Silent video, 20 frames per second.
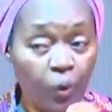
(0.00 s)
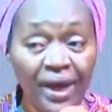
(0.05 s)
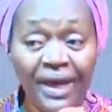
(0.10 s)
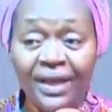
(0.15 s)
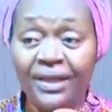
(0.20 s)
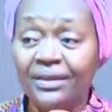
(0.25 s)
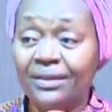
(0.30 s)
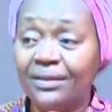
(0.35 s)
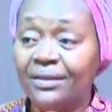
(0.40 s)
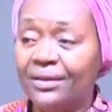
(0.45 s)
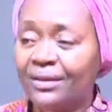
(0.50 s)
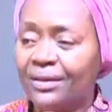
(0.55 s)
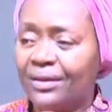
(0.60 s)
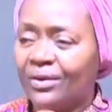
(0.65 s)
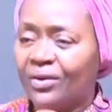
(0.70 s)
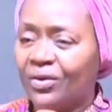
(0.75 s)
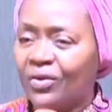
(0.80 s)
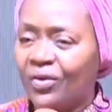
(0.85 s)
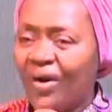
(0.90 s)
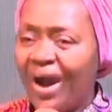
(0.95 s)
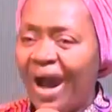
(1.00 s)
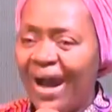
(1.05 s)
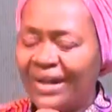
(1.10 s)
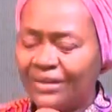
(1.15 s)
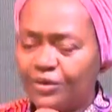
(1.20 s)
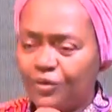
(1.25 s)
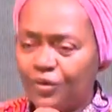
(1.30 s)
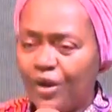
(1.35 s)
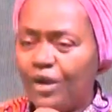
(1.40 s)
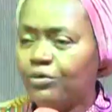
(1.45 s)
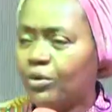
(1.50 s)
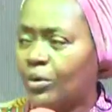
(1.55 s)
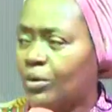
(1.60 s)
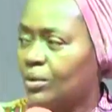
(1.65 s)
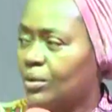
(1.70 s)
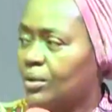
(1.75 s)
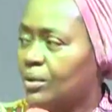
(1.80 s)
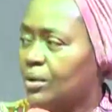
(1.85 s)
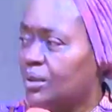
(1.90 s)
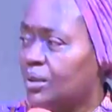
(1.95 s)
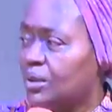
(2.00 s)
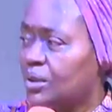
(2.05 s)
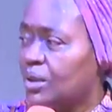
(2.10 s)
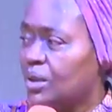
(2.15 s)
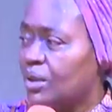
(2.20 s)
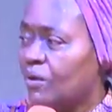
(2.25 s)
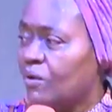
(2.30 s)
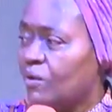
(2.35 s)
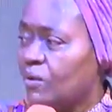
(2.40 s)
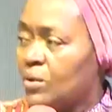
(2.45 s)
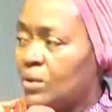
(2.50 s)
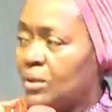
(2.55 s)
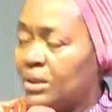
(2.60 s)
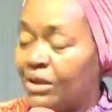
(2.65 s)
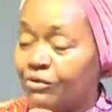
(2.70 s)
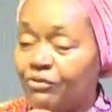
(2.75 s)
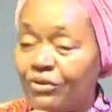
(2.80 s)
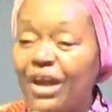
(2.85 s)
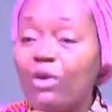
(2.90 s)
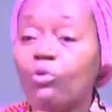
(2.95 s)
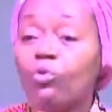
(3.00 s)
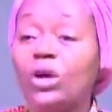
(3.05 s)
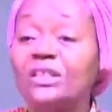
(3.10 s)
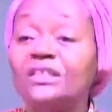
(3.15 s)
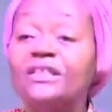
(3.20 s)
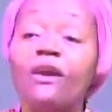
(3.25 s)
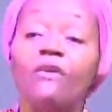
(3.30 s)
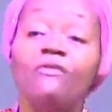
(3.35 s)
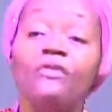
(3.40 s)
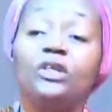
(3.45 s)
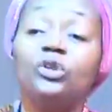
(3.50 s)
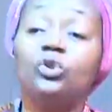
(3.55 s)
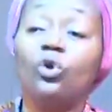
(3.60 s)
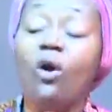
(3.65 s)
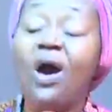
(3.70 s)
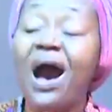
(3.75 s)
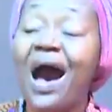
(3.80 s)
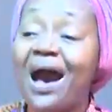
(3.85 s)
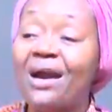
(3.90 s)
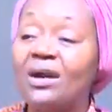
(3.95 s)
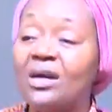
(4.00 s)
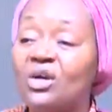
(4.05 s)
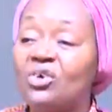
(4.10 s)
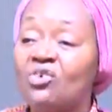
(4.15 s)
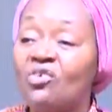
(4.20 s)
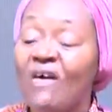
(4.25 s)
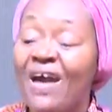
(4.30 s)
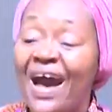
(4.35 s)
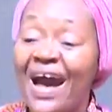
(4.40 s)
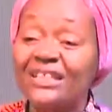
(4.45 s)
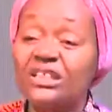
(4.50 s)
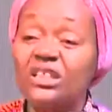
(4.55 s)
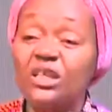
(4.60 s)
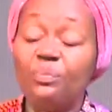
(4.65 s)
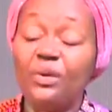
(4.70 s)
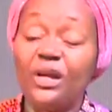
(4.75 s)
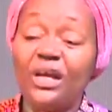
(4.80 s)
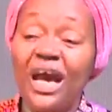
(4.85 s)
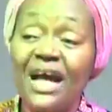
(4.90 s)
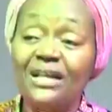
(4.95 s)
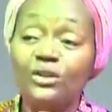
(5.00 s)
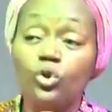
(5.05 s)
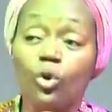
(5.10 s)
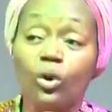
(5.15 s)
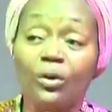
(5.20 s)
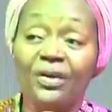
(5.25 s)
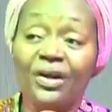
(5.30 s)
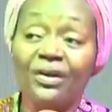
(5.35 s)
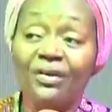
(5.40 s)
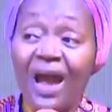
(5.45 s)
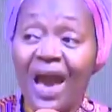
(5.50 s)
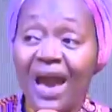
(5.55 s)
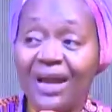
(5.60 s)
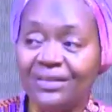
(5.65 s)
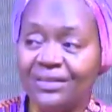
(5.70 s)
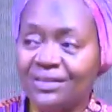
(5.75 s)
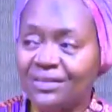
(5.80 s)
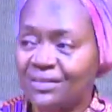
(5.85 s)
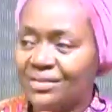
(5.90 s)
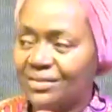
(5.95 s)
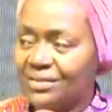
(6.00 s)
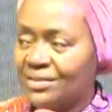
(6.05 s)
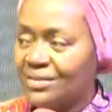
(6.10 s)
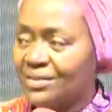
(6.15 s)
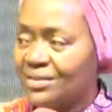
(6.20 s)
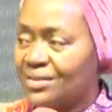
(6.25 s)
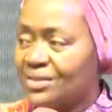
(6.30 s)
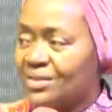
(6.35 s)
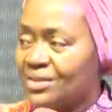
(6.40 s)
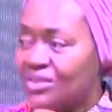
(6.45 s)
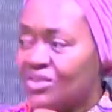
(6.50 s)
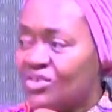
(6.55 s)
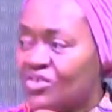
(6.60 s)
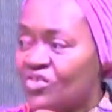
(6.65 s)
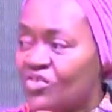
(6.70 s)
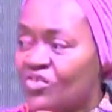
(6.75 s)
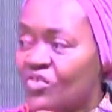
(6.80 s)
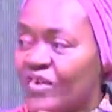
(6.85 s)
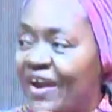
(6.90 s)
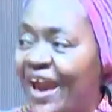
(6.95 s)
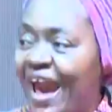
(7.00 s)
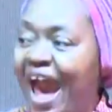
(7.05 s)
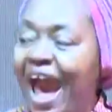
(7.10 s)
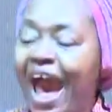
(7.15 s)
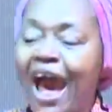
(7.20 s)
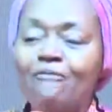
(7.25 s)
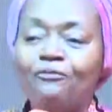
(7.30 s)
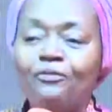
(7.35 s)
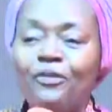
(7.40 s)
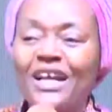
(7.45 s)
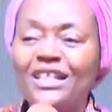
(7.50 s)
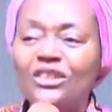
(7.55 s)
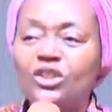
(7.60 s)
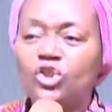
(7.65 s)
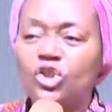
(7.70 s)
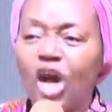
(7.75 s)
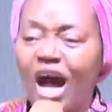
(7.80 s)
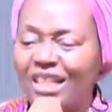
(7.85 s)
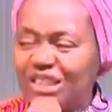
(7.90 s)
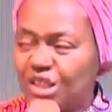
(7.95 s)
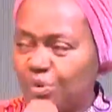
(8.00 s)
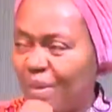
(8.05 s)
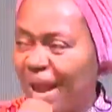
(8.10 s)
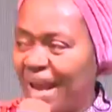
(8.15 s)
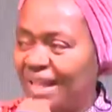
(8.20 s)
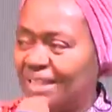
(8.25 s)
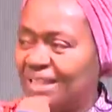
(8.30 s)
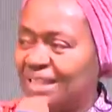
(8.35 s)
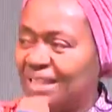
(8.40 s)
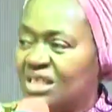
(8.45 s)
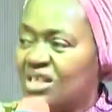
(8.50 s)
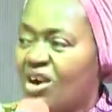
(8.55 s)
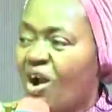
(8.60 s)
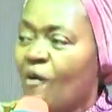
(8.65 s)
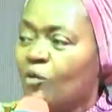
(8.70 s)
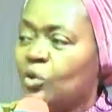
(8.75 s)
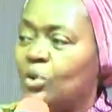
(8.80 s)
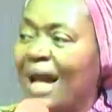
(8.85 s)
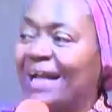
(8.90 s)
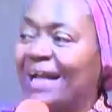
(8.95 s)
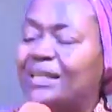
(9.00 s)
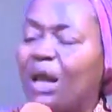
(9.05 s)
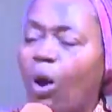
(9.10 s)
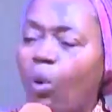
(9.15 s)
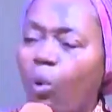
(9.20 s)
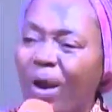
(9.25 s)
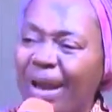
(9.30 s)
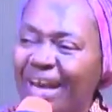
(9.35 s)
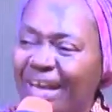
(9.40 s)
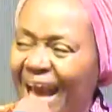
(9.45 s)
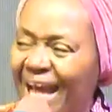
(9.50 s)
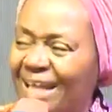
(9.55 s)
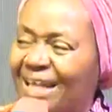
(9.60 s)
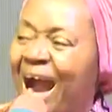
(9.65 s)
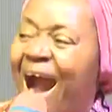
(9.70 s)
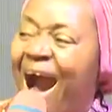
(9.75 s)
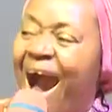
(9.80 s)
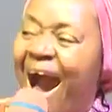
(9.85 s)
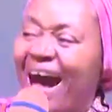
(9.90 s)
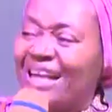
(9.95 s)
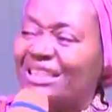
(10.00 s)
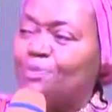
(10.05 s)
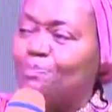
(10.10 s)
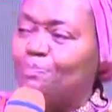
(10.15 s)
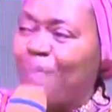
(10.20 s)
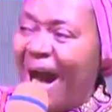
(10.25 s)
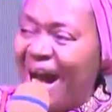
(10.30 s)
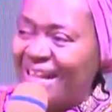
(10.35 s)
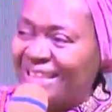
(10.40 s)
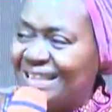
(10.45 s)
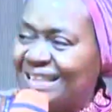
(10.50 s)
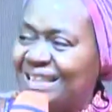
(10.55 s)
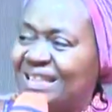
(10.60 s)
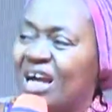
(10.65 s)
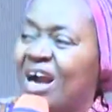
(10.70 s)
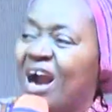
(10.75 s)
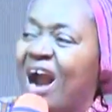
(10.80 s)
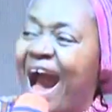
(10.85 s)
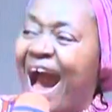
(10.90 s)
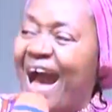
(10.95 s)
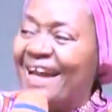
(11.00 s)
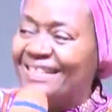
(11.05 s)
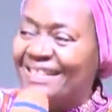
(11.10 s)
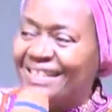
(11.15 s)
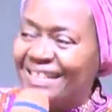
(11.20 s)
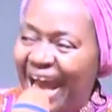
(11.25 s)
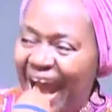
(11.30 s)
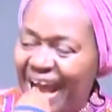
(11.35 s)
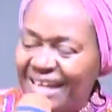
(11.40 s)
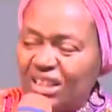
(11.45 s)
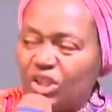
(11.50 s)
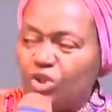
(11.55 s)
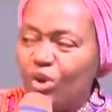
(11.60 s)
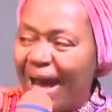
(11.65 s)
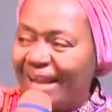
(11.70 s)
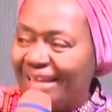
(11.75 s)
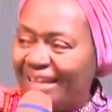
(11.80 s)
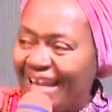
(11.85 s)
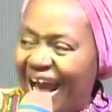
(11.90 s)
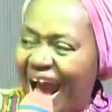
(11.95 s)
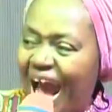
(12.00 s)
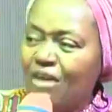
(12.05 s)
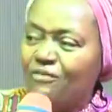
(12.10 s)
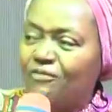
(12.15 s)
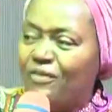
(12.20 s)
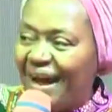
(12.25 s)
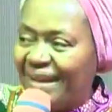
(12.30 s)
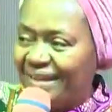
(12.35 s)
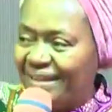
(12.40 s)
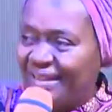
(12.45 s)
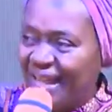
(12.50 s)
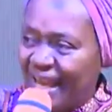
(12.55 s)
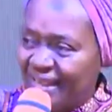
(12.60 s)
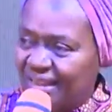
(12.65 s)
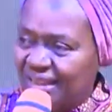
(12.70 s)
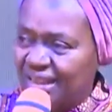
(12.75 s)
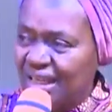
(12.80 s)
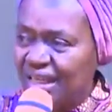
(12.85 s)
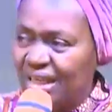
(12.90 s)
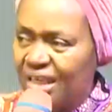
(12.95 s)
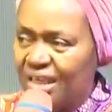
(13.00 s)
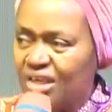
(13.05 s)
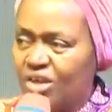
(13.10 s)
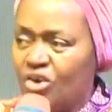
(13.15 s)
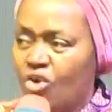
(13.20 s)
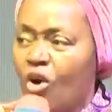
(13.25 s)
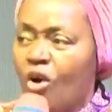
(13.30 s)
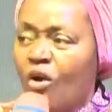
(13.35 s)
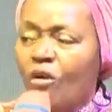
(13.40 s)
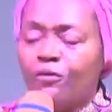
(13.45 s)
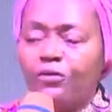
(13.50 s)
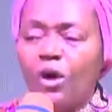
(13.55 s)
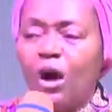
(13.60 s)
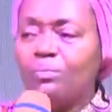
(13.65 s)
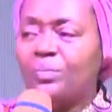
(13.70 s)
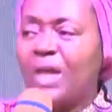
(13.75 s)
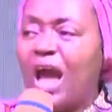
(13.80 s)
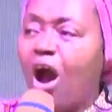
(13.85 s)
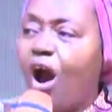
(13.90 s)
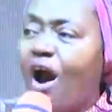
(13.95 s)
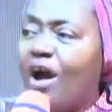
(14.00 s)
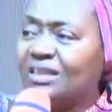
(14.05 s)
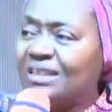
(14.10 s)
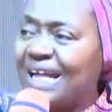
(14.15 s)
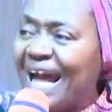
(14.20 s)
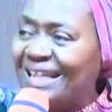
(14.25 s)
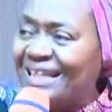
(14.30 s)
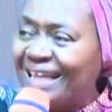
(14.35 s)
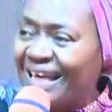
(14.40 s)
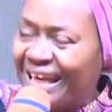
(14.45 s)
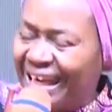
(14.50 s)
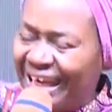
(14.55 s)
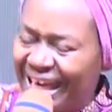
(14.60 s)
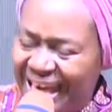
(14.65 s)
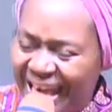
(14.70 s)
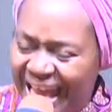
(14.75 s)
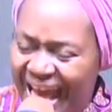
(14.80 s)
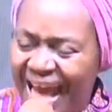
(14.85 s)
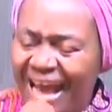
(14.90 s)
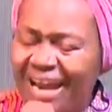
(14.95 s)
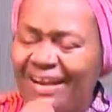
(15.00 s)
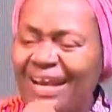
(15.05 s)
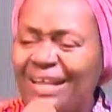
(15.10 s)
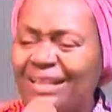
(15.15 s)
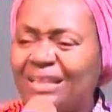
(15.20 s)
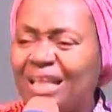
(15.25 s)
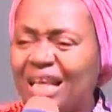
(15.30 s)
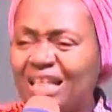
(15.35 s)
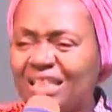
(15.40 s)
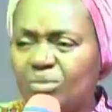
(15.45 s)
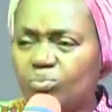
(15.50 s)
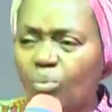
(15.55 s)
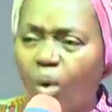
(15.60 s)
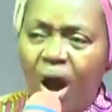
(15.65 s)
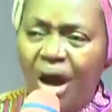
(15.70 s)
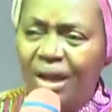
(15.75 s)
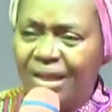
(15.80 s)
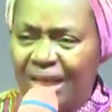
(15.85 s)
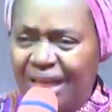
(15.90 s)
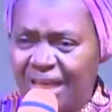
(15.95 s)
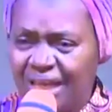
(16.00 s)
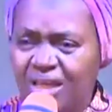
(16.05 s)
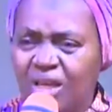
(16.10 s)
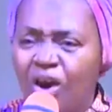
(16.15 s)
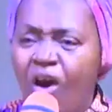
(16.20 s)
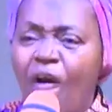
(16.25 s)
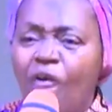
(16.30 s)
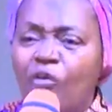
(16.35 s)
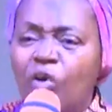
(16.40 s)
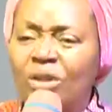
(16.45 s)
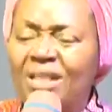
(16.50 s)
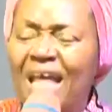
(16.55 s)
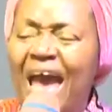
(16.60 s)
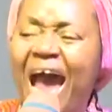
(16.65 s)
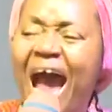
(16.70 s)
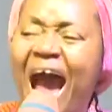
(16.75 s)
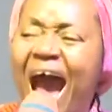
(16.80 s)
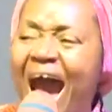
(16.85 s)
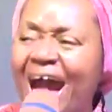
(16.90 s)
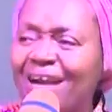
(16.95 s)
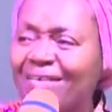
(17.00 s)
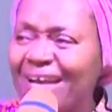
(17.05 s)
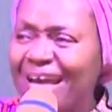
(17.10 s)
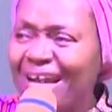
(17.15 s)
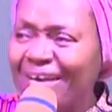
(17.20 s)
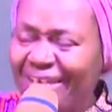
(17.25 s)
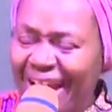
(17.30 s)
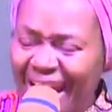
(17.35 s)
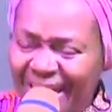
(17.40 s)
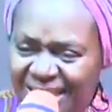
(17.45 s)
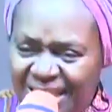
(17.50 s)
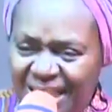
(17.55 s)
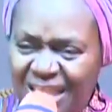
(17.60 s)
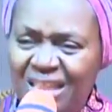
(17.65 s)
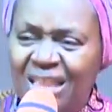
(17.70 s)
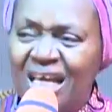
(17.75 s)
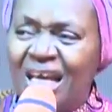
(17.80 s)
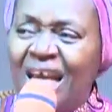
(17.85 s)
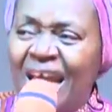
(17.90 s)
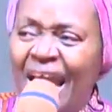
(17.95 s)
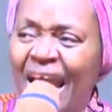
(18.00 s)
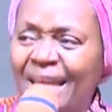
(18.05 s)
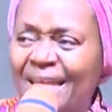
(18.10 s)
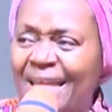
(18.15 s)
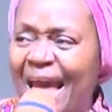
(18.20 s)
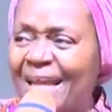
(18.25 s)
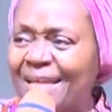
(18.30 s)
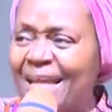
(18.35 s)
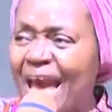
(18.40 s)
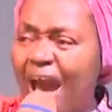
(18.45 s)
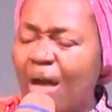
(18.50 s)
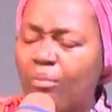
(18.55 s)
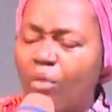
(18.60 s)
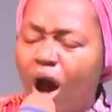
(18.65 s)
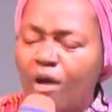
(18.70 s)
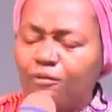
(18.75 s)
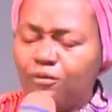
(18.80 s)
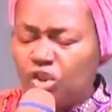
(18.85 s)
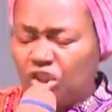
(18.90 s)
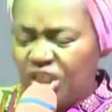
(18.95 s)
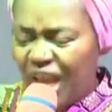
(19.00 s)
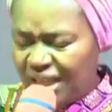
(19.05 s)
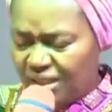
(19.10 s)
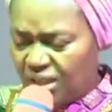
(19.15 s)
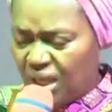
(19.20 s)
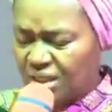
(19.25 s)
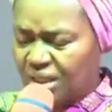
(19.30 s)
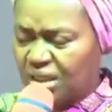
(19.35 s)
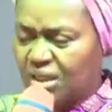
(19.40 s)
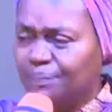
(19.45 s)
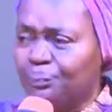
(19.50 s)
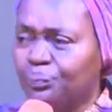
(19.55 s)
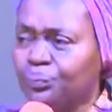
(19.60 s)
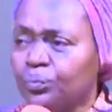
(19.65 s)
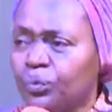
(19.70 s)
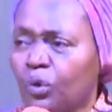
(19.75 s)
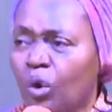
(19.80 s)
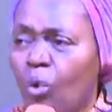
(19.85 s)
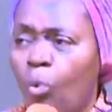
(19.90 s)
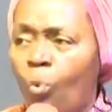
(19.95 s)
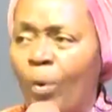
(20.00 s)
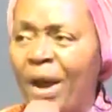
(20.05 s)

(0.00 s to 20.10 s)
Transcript: The queen had favor. The ring was given to her and she began to rewrite. Every judgment that the wicked has passed against your life and destiny, from the altar declaring this morning, they are rewritten in the name of Jesus.